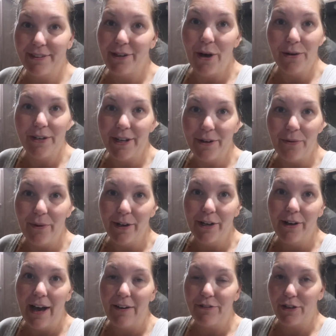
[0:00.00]
coated in
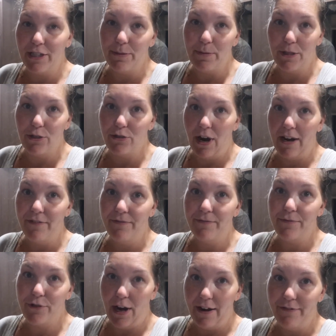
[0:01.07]
oil after it's been dry
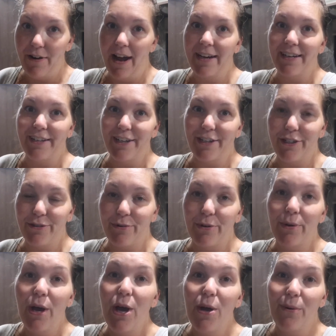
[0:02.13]
fried and cooked through,